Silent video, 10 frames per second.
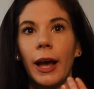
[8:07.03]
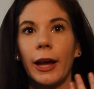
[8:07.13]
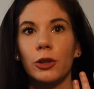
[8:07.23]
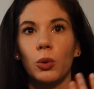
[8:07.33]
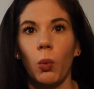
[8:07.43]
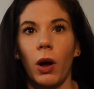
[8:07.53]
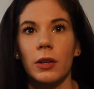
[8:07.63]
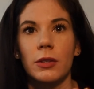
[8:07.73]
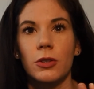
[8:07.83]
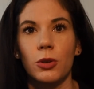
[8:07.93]
and you
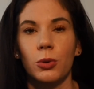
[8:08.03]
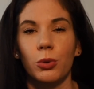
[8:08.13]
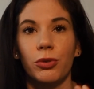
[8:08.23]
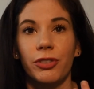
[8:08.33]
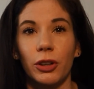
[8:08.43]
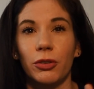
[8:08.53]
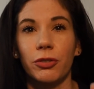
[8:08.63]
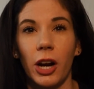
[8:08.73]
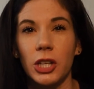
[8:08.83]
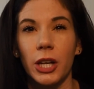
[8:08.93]
want to feel
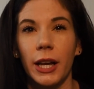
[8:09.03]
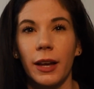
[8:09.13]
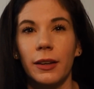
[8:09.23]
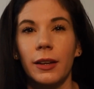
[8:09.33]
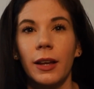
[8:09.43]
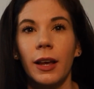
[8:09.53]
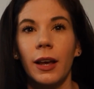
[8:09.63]
fresh again,